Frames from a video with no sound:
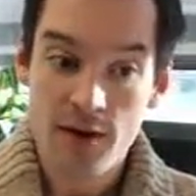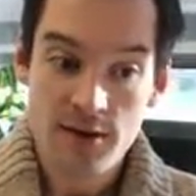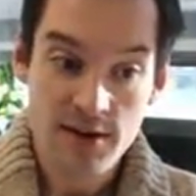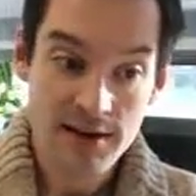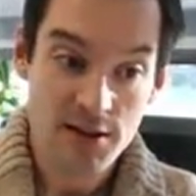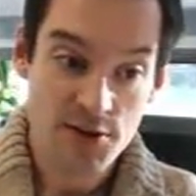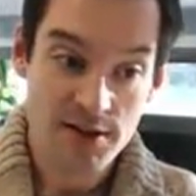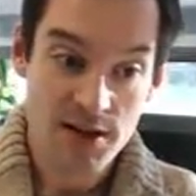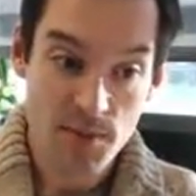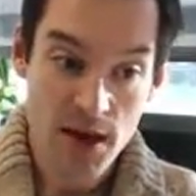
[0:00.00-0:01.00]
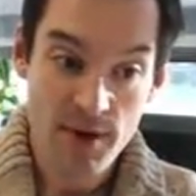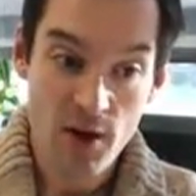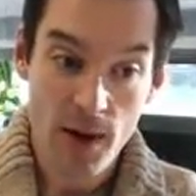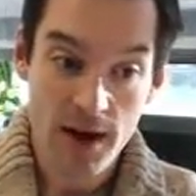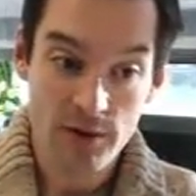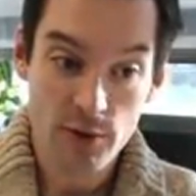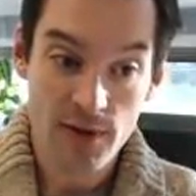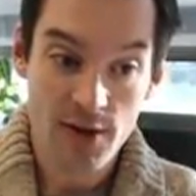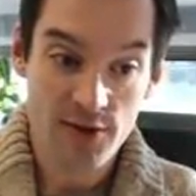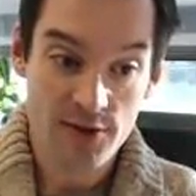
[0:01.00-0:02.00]
So that suggests that maybe a way of
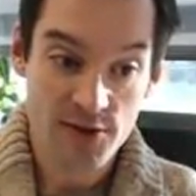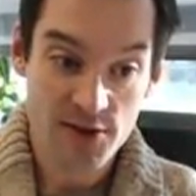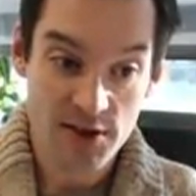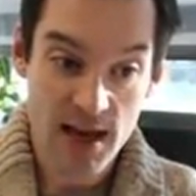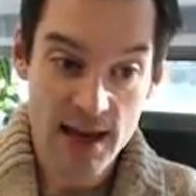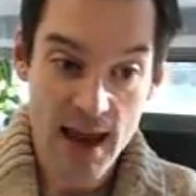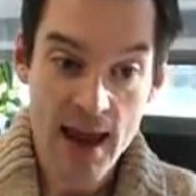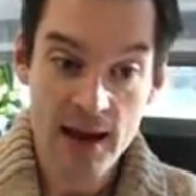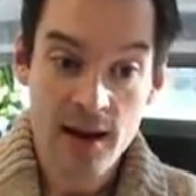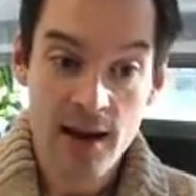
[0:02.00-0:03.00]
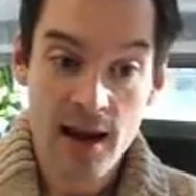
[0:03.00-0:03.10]
doing this is just to take A